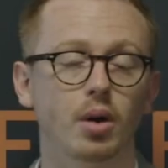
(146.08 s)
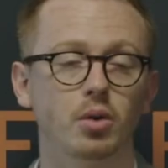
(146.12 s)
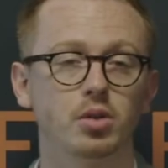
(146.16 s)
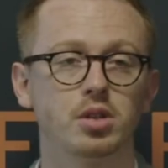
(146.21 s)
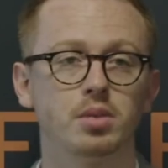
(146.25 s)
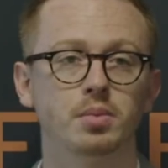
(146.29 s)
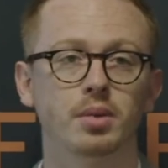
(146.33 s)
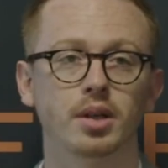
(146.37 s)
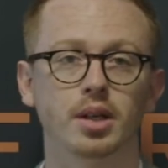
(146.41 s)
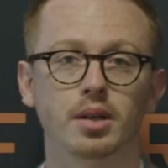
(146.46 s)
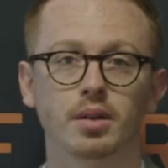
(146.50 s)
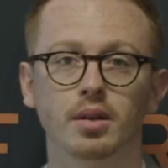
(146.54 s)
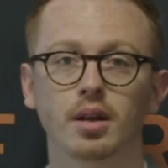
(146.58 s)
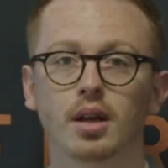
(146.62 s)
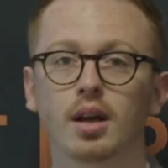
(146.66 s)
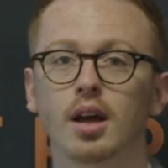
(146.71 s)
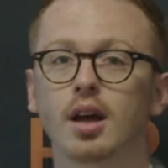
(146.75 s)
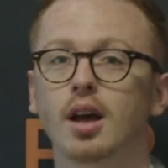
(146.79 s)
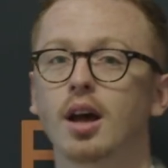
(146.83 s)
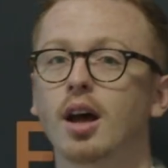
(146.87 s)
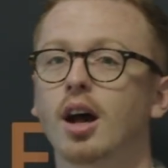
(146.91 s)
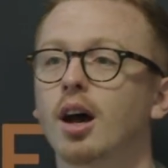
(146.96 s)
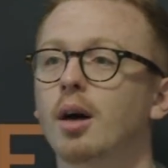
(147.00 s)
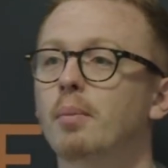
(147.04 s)
ultimately
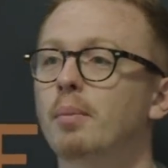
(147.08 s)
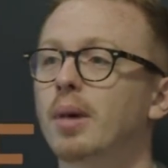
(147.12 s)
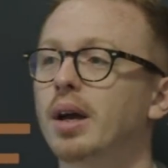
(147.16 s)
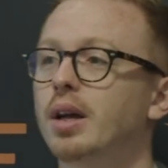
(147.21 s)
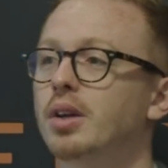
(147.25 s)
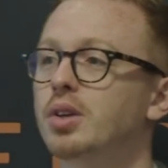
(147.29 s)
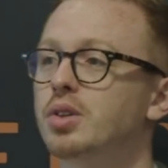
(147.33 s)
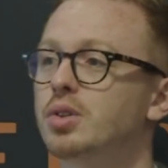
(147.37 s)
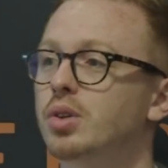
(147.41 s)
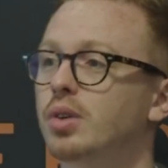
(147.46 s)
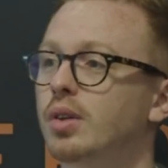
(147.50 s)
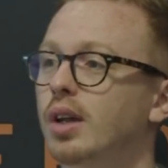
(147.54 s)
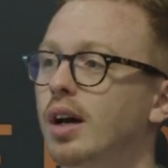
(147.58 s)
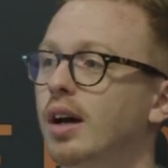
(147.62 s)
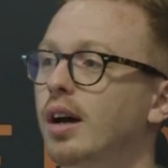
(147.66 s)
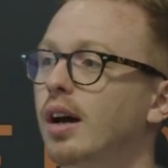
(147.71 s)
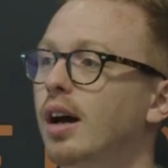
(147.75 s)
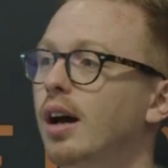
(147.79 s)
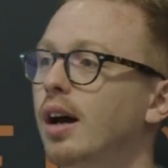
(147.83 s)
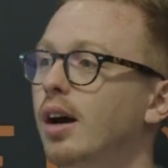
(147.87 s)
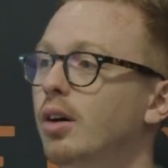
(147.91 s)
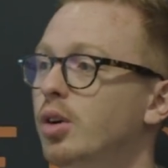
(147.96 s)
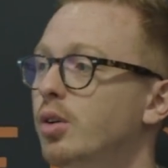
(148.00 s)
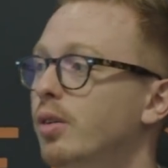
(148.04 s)
uh, making sure that
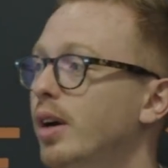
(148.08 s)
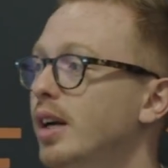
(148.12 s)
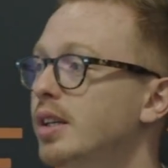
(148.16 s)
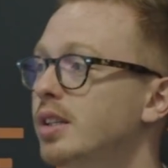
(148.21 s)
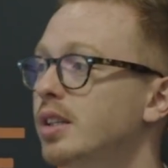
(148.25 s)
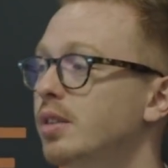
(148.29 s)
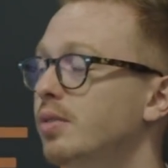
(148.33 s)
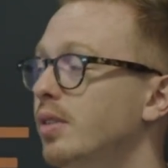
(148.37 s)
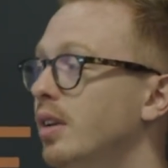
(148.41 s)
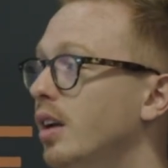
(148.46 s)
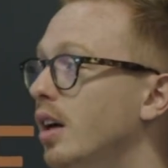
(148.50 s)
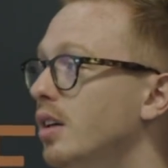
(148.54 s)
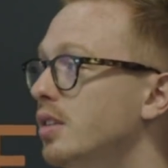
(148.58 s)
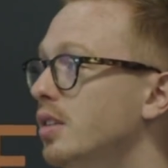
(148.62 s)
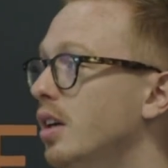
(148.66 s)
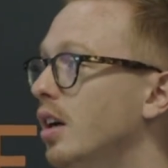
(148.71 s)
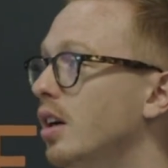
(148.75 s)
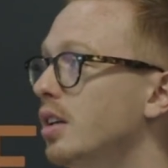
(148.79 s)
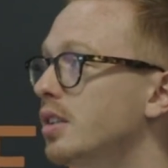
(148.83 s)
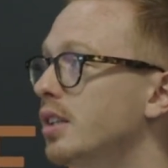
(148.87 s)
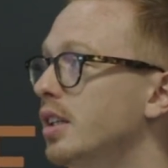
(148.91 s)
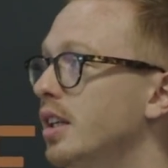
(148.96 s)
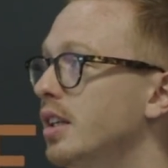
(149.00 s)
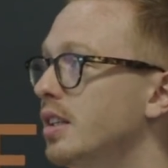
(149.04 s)
our creative and our
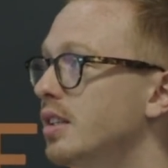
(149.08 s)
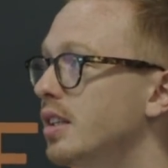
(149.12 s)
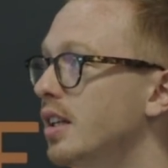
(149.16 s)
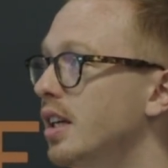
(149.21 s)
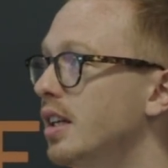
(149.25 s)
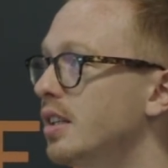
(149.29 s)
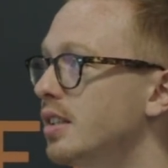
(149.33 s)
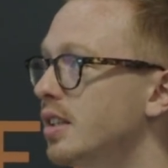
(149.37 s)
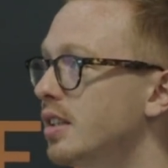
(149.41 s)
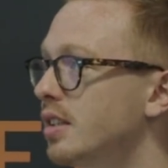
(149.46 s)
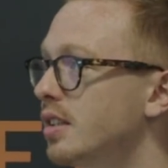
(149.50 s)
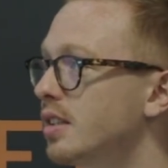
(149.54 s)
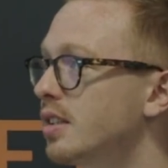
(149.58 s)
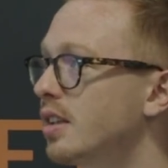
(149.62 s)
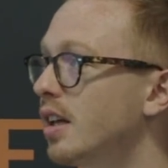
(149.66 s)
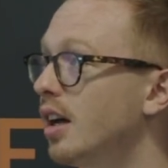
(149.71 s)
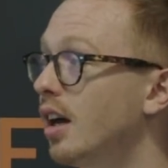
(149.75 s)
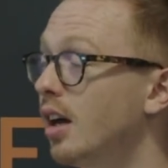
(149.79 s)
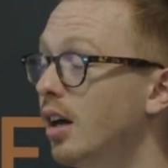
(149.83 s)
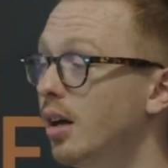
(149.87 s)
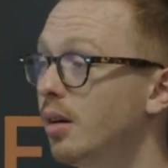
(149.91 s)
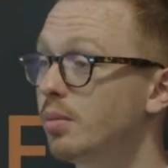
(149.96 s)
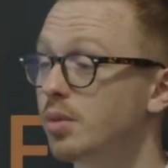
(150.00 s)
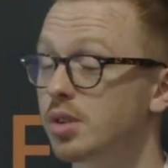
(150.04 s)
targeting is as
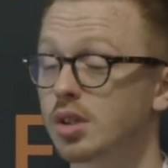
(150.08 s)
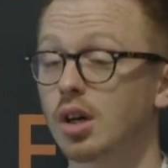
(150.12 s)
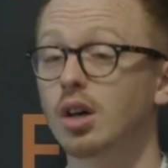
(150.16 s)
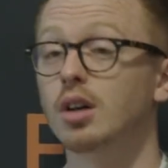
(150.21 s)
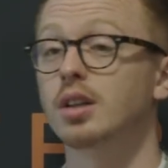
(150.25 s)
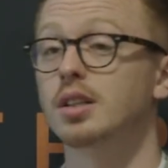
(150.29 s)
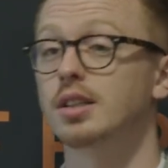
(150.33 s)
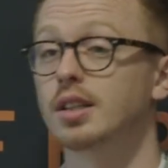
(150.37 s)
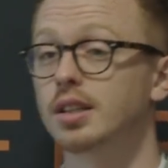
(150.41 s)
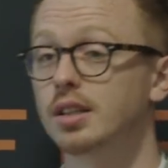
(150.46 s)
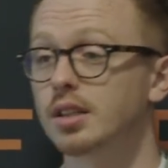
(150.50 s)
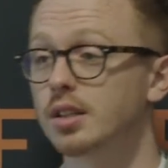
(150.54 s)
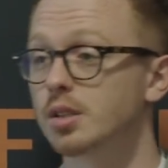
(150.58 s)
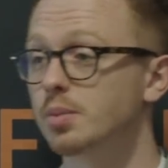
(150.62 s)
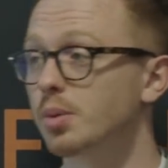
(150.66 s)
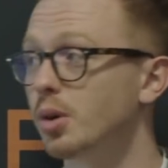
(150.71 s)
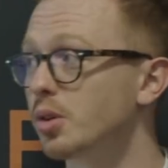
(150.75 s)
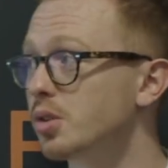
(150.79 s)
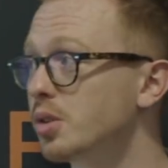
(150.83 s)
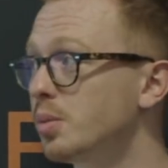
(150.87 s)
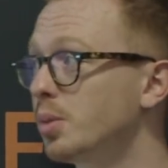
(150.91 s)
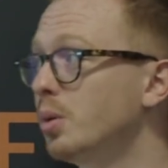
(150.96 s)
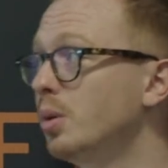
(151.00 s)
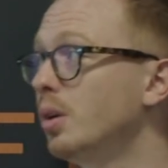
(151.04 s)
um, targeted as
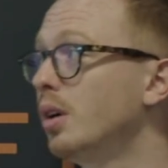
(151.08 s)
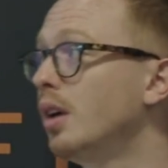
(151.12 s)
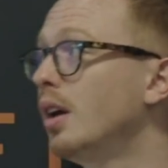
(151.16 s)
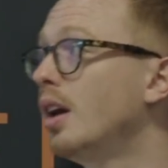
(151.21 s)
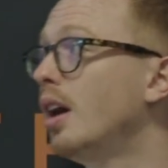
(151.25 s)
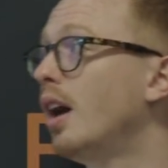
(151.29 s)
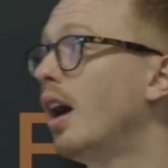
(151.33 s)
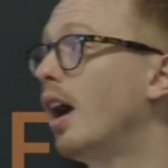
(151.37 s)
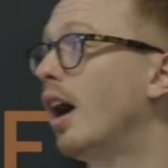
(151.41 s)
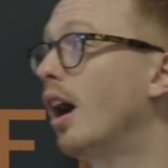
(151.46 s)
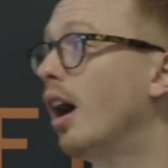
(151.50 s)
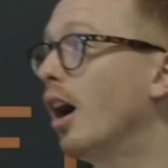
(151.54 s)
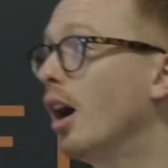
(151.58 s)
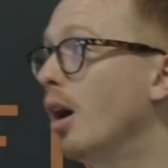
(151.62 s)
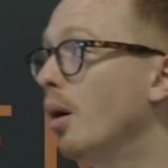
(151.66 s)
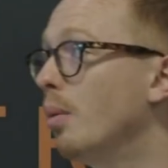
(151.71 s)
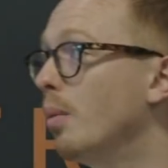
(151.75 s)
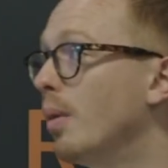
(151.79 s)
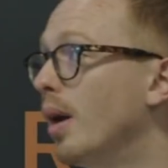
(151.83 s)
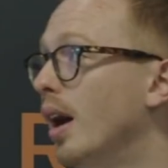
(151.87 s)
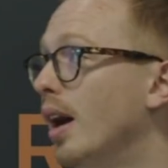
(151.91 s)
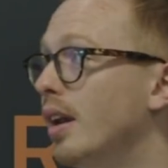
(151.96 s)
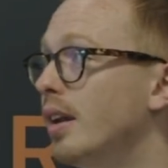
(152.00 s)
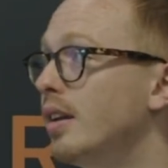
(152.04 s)
possible,
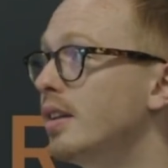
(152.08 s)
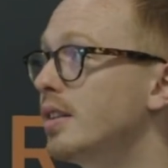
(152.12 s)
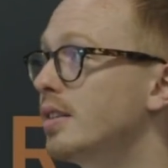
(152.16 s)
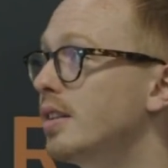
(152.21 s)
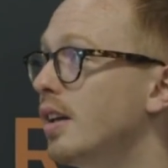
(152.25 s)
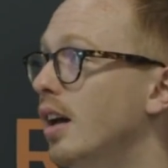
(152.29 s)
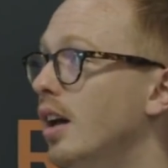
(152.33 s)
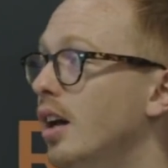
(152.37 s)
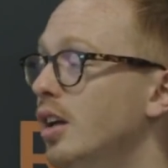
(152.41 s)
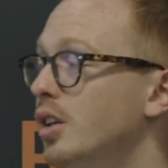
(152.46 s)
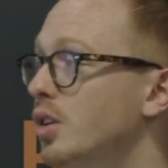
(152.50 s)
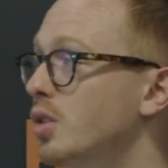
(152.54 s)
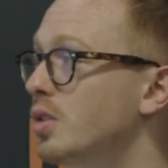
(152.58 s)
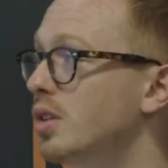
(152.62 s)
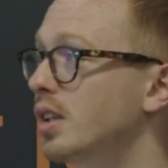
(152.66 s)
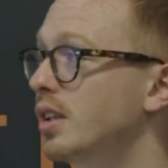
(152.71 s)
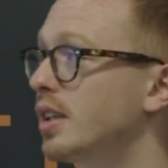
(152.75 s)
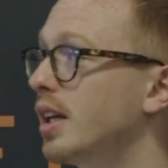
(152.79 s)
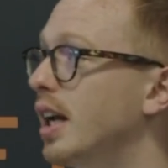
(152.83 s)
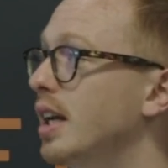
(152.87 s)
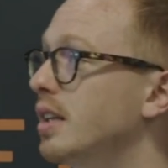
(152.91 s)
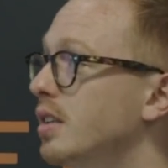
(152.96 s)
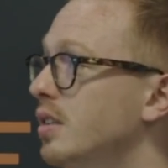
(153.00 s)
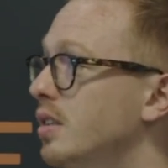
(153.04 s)
um, and uh, using
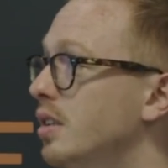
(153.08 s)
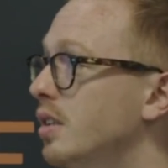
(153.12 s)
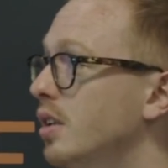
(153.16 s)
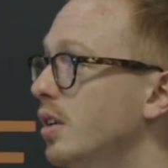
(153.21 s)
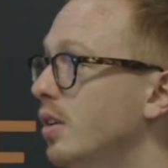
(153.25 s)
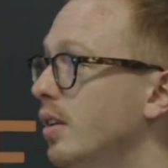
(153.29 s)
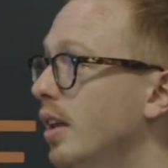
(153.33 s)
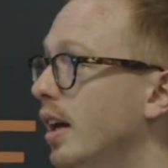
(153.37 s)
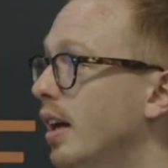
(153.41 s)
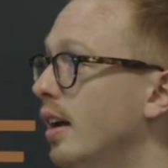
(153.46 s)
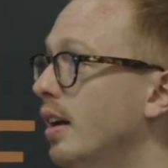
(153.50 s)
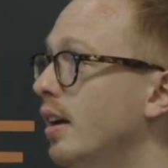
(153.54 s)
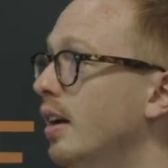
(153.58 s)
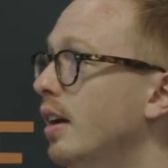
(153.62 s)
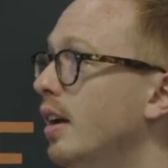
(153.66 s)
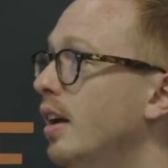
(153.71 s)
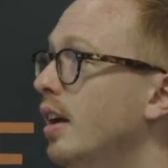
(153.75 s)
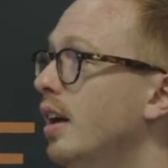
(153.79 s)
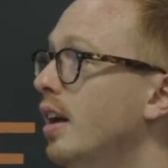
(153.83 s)
data to do that.